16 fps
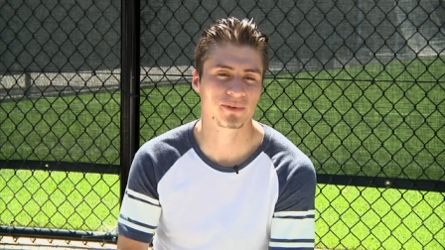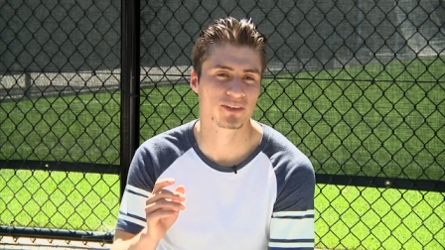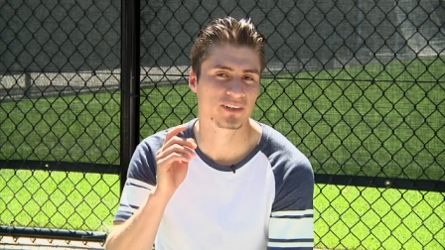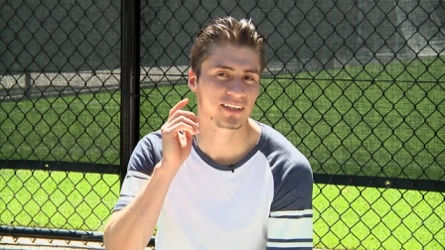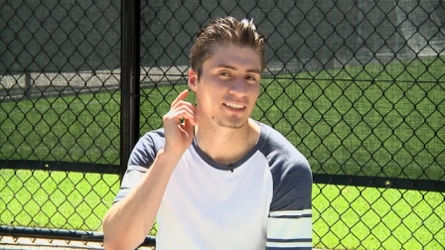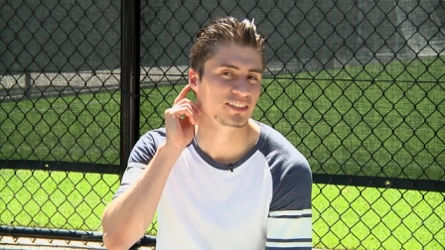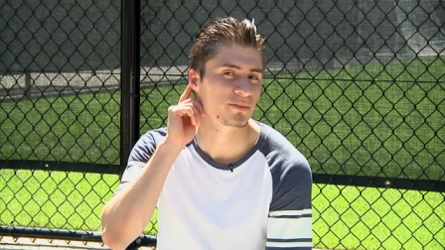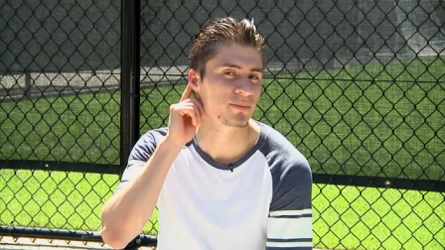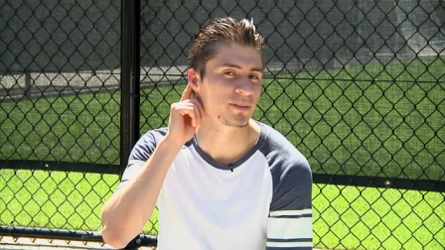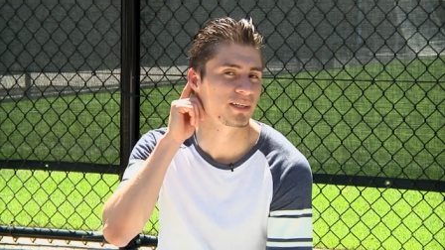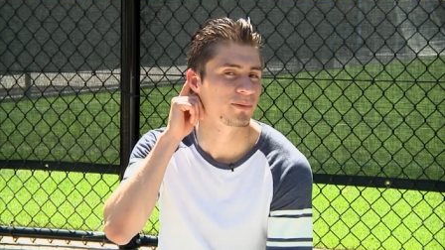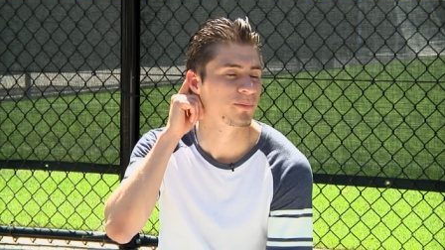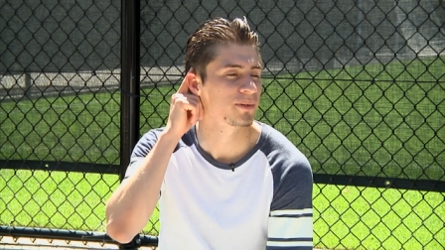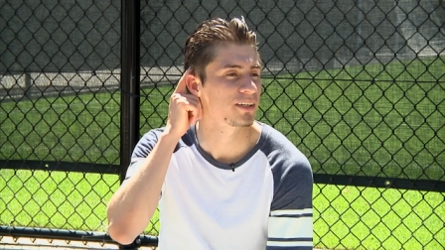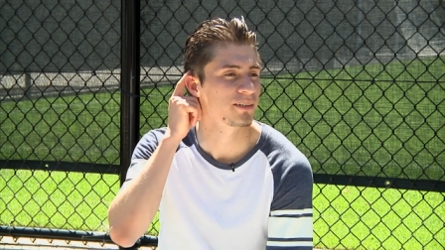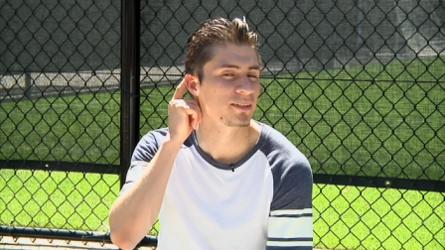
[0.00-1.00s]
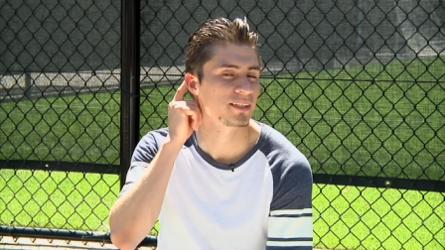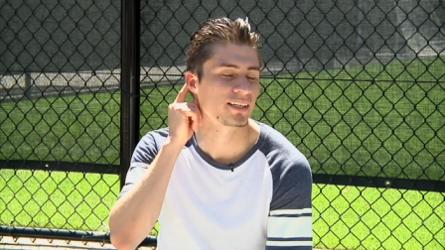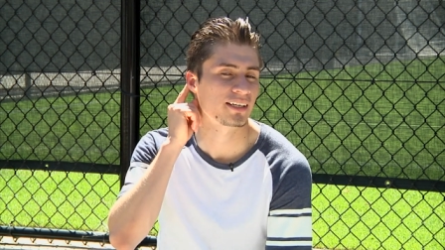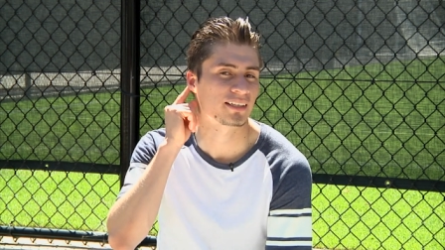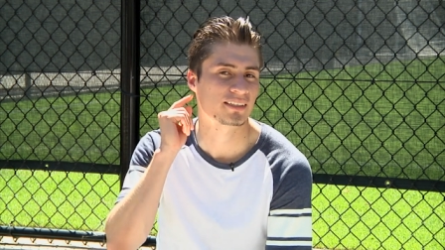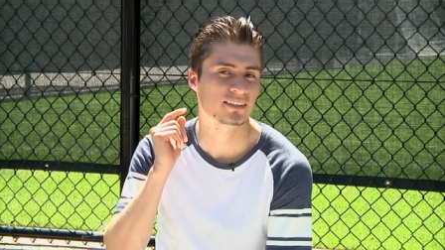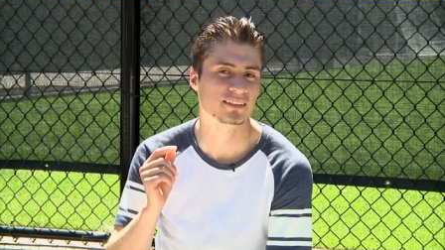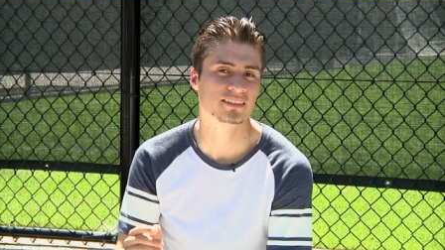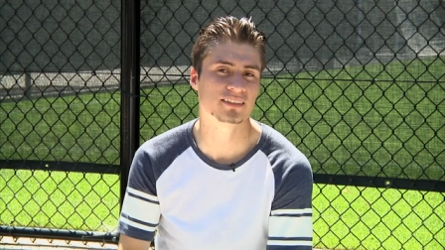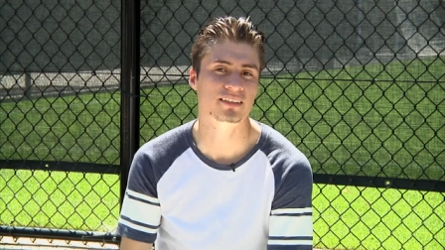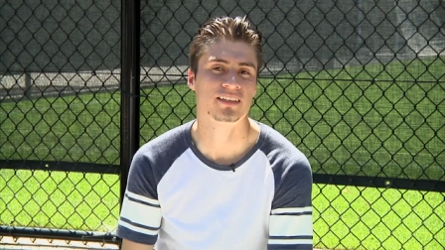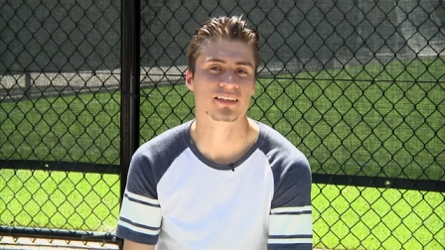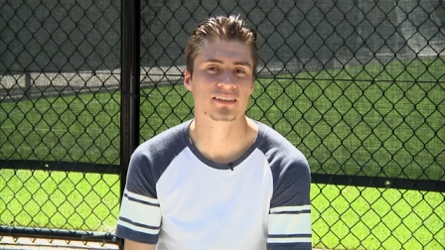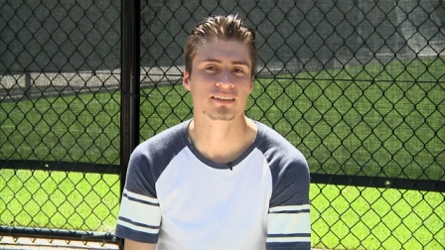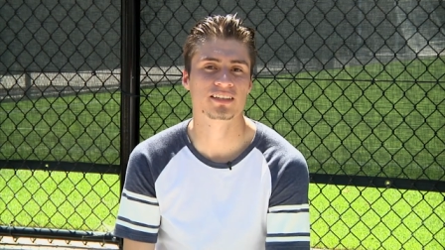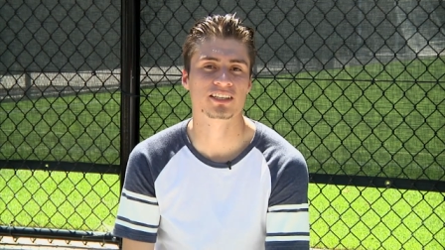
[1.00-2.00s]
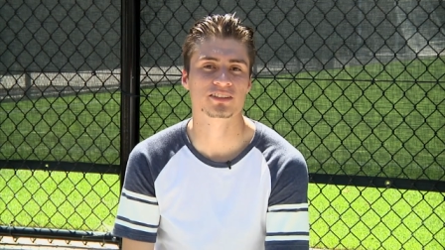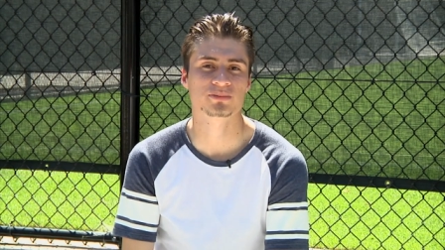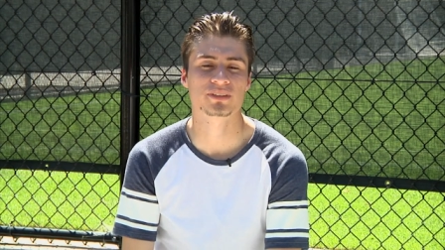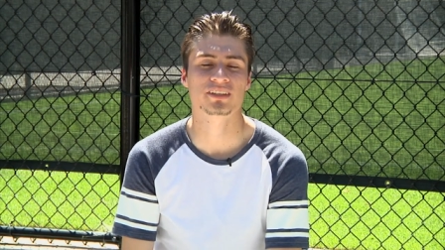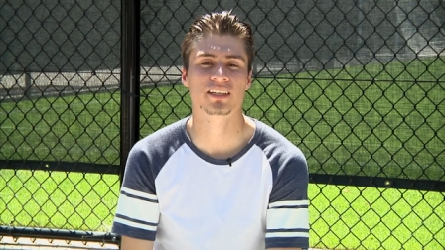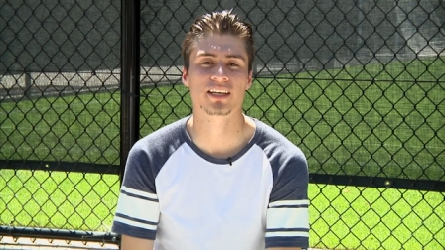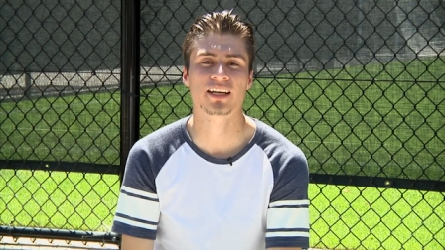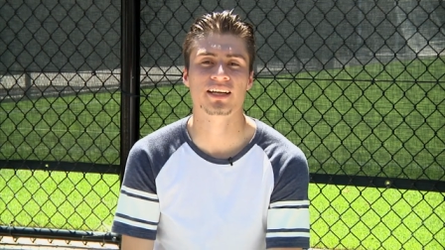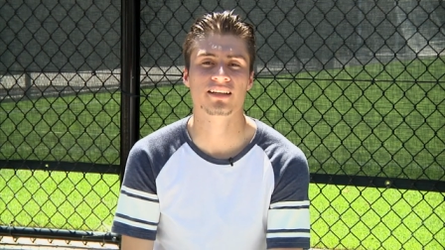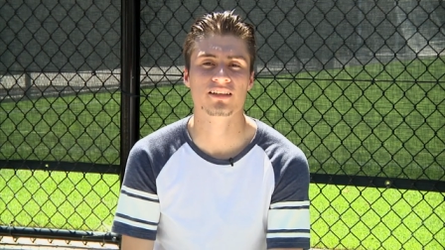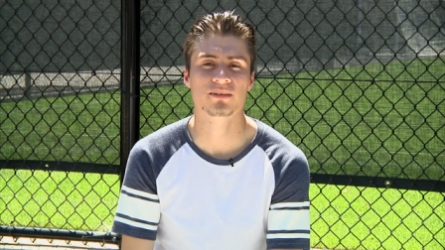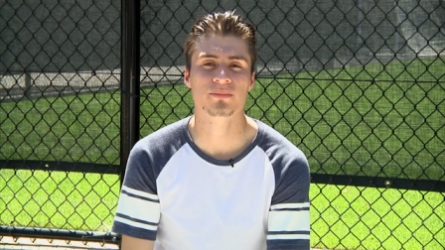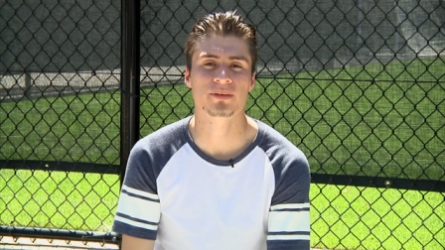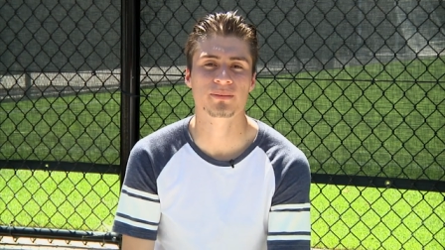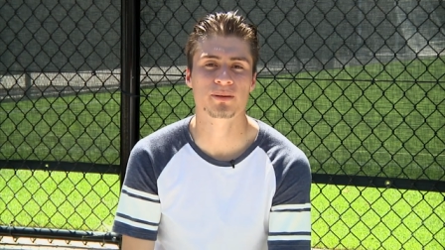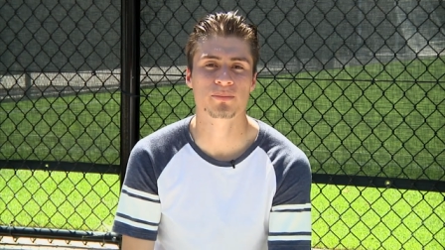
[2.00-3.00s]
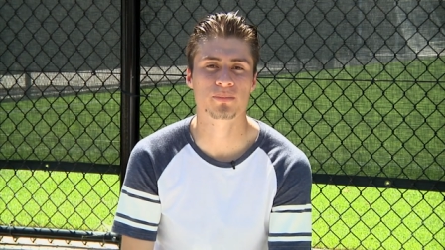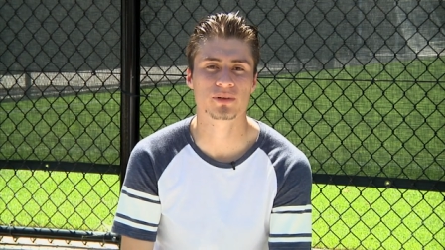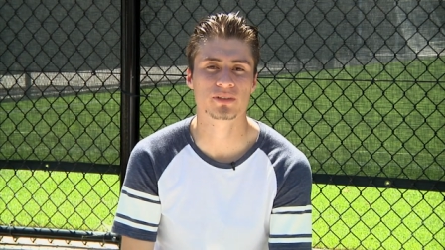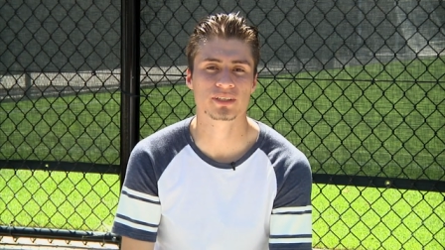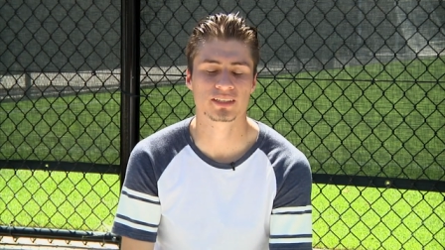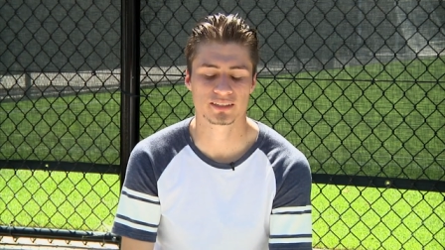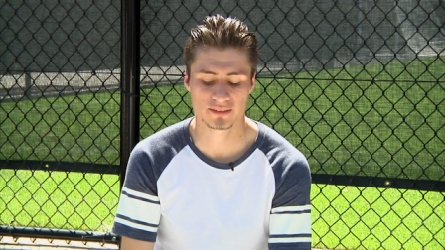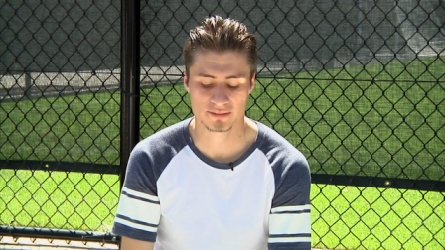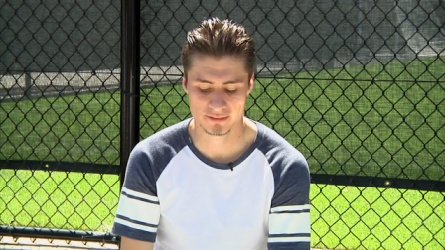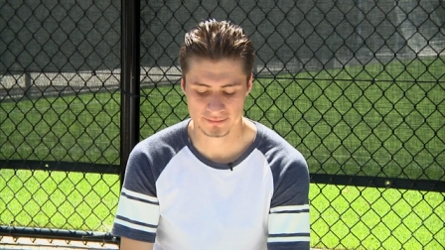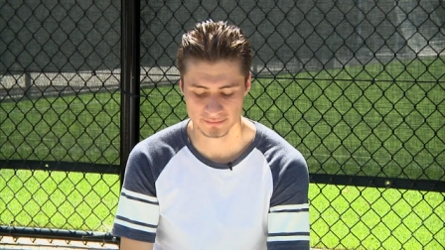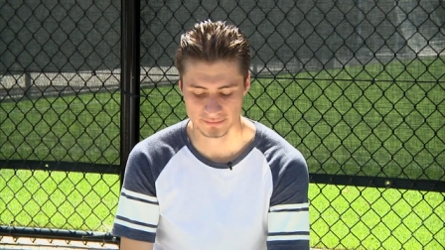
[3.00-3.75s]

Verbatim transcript: green is being weird, and I, that's one thing I love about Portland.